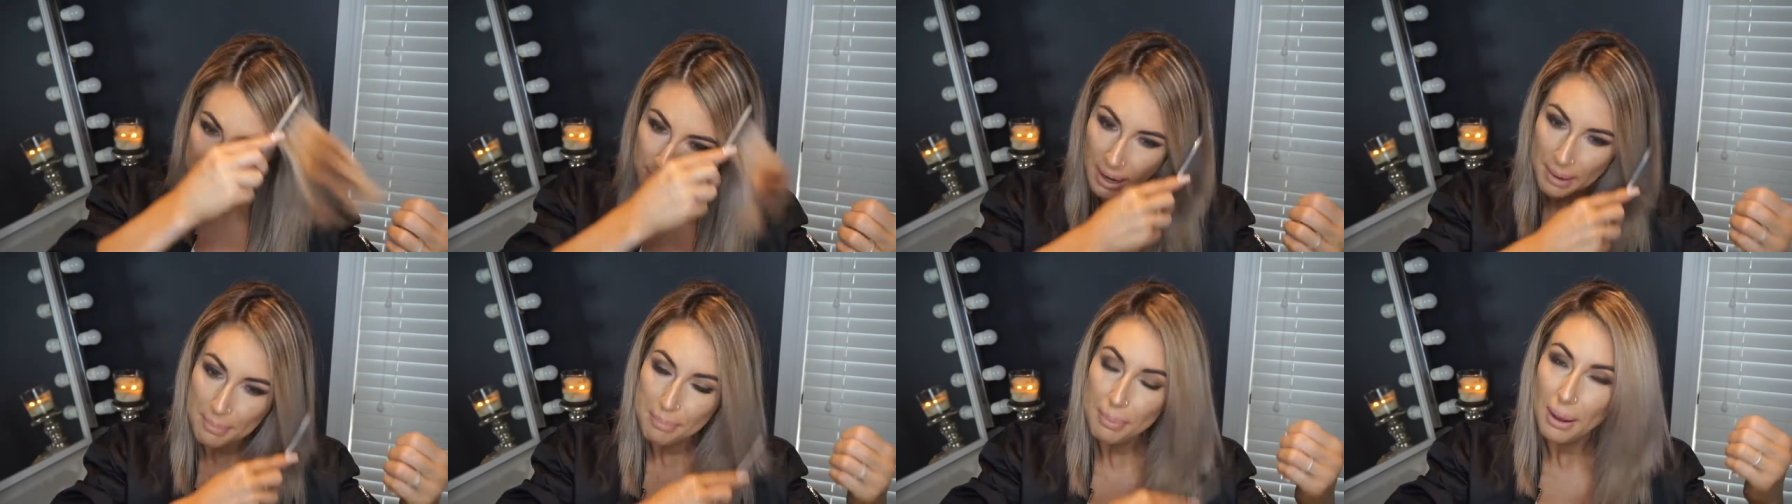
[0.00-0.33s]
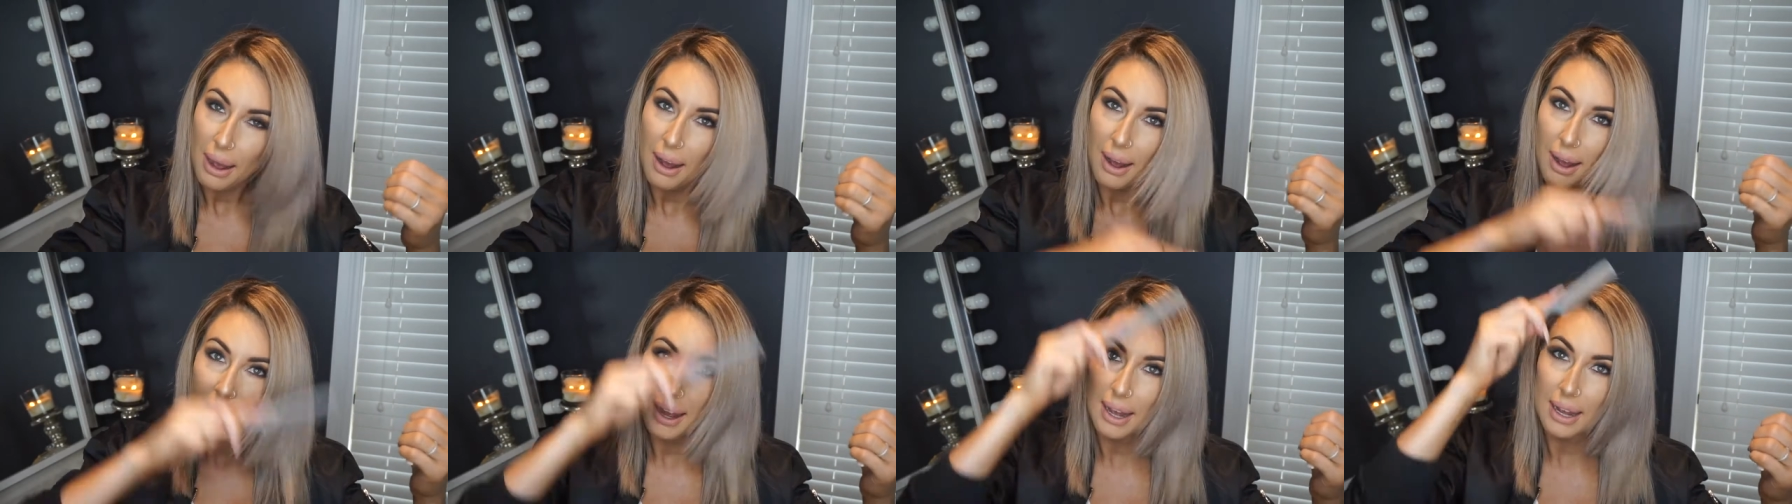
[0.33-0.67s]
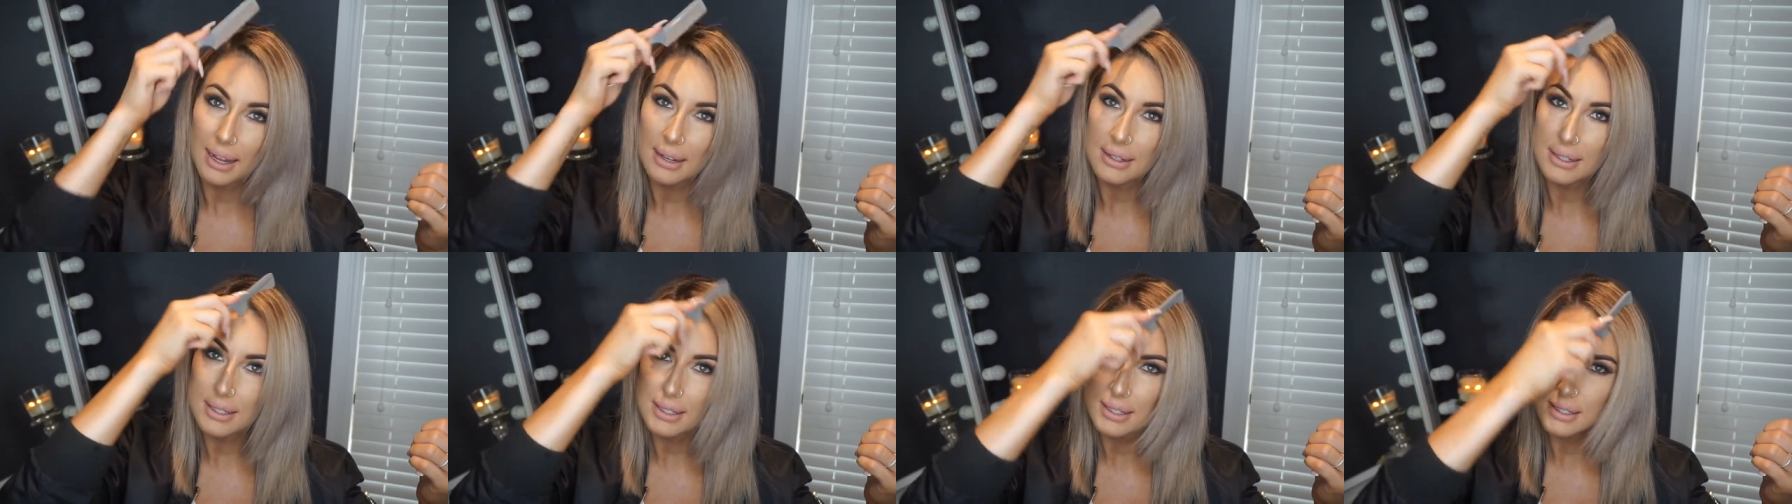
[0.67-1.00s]
my
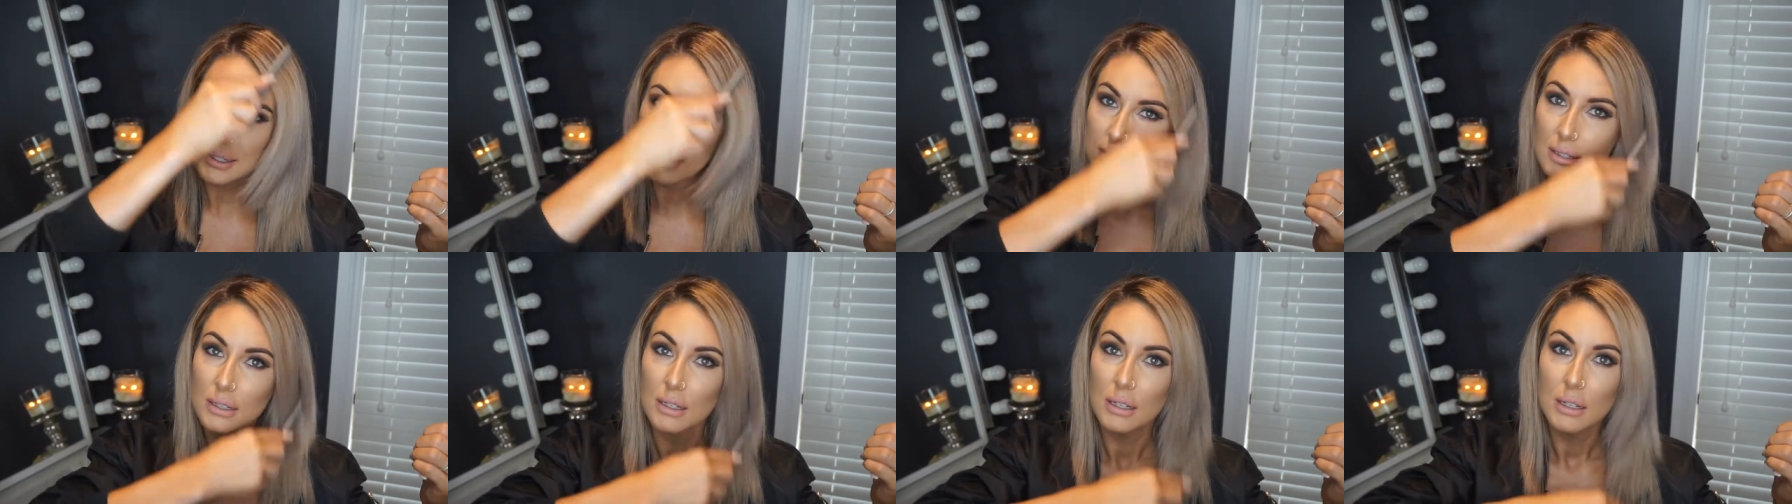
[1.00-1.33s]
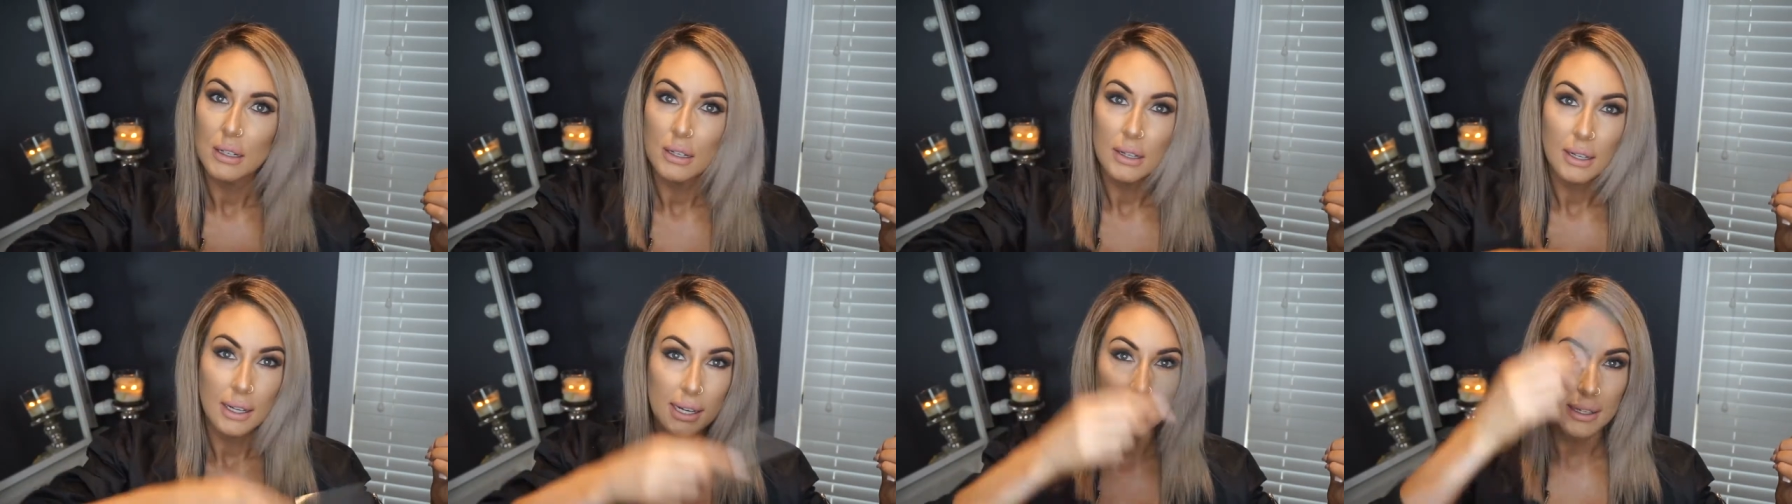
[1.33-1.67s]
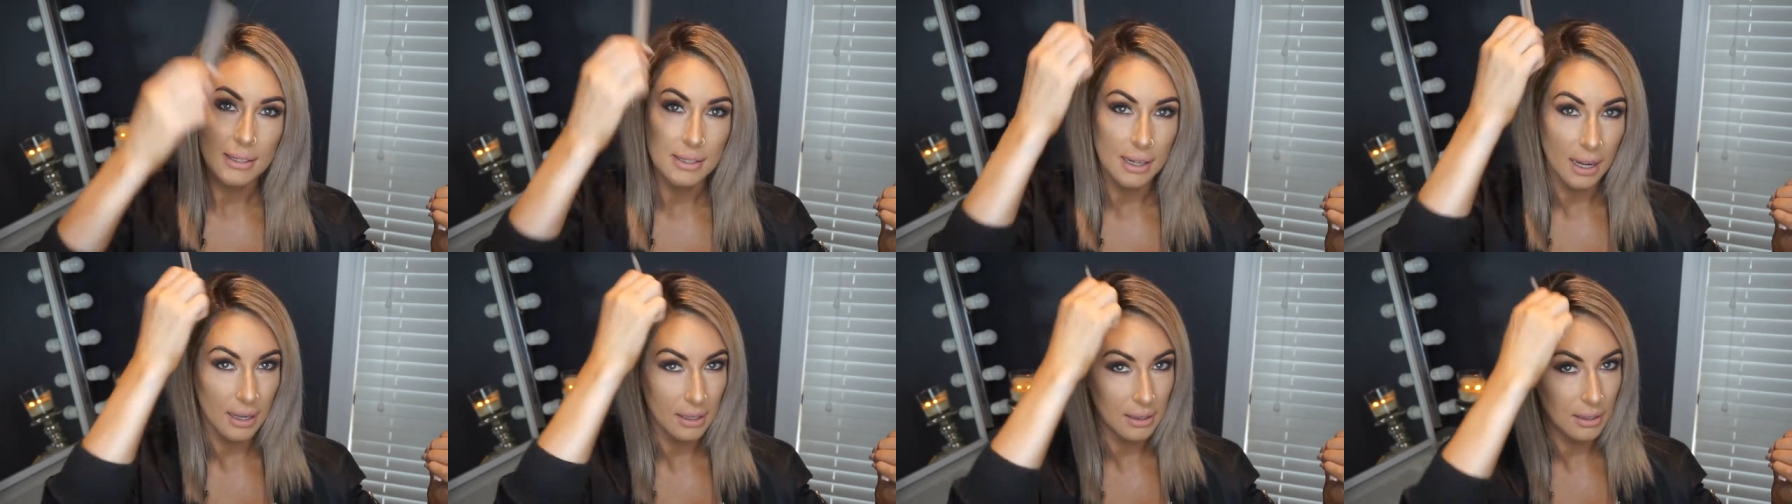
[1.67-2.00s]
part
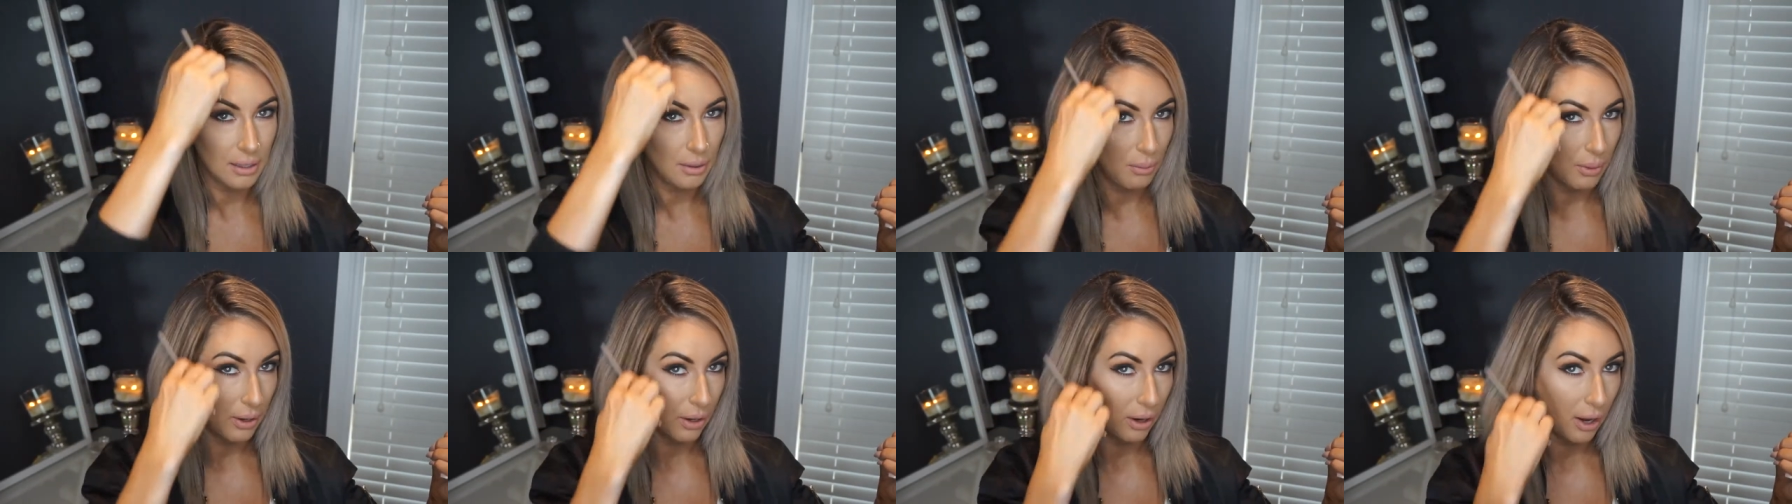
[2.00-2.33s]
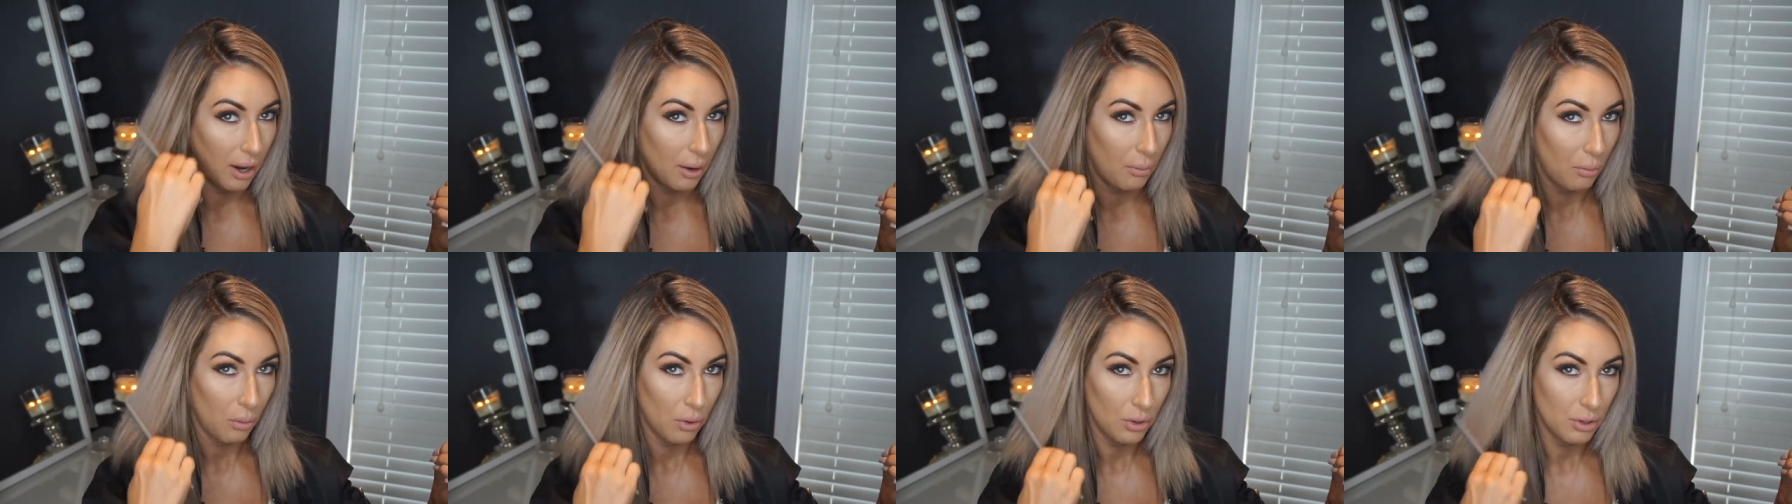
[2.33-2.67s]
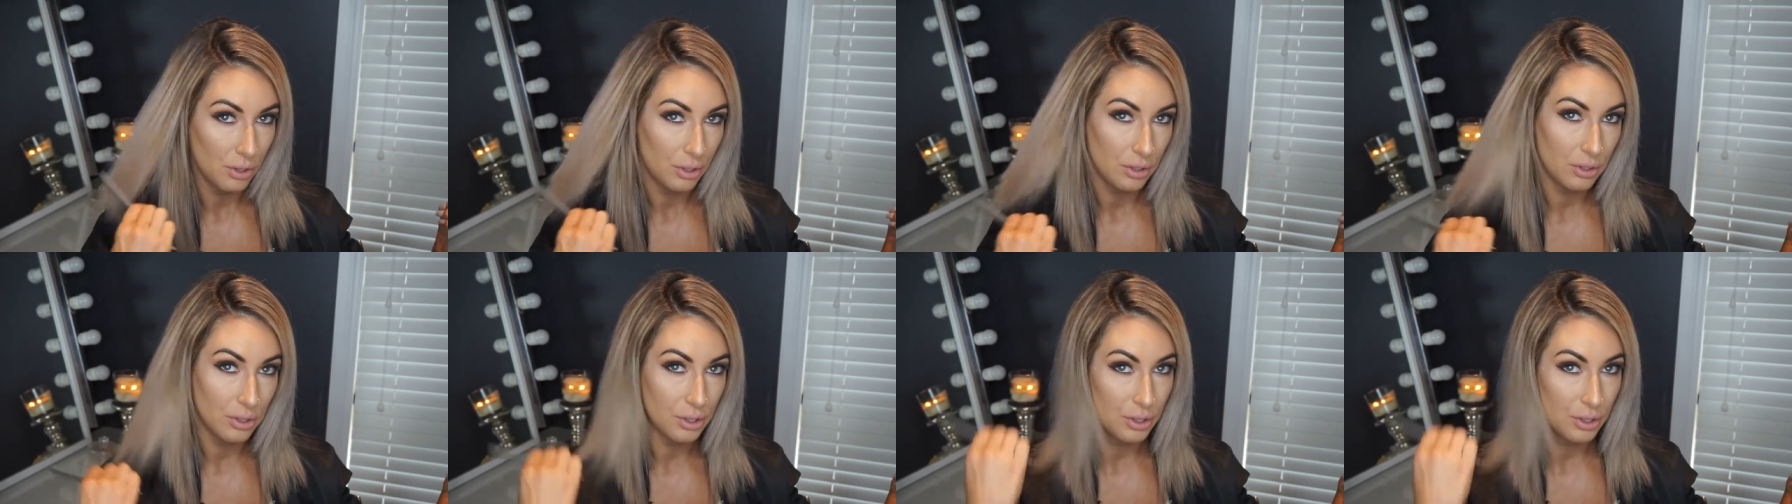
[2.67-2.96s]
exactly where I want